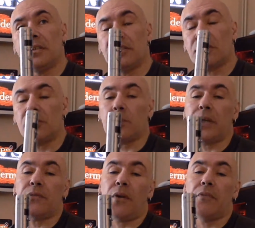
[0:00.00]
It's got
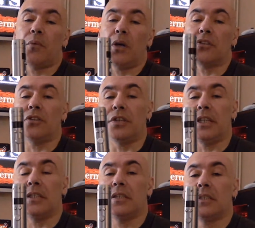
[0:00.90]
25 watts on
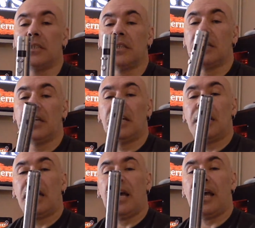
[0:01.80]
it.
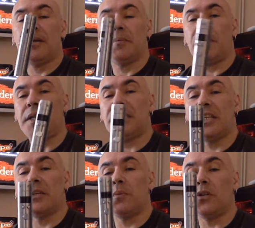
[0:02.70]
And
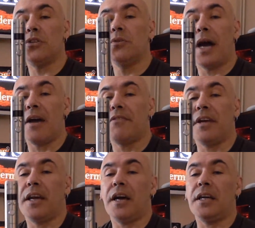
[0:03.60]
basically what you have
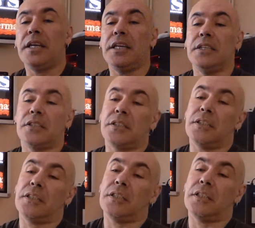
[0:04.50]
here is
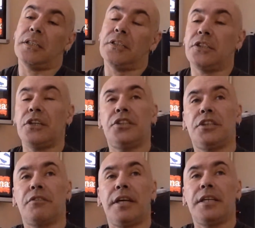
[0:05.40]
a dirty
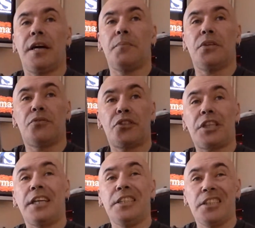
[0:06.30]
great lump of
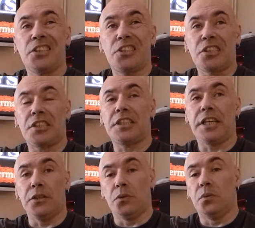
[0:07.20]
stainless
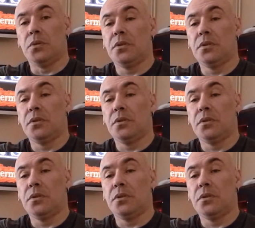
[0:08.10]
steel.